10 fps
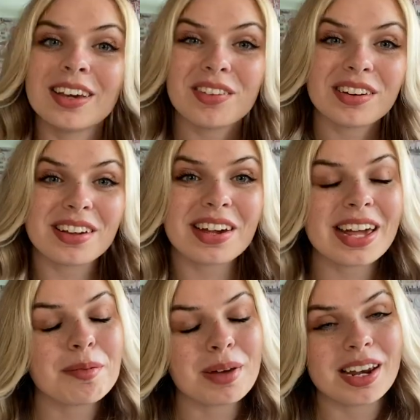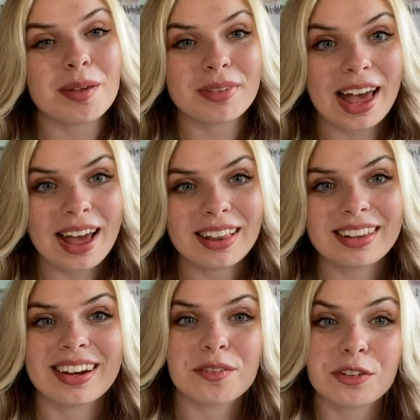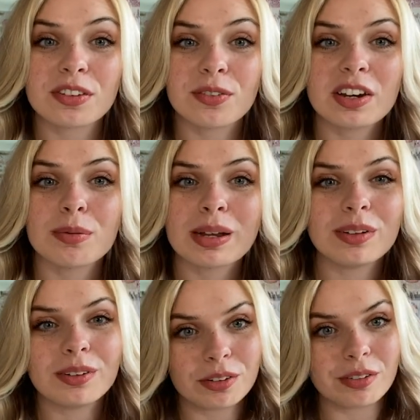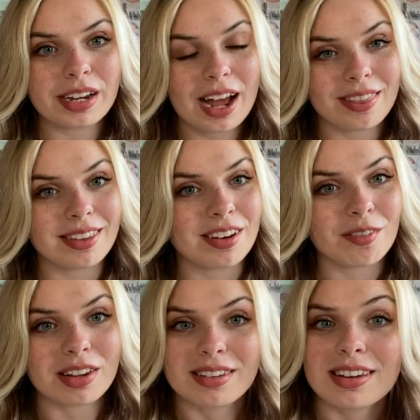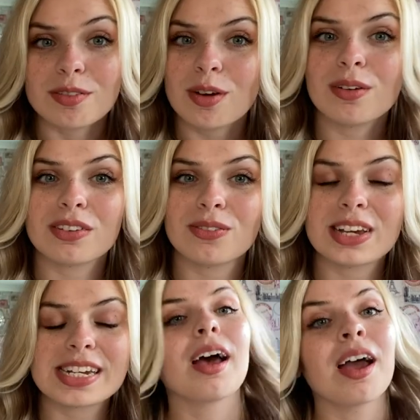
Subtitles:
If you're new here, my name's Elle and I've just finished my law degree at the University of Oxford.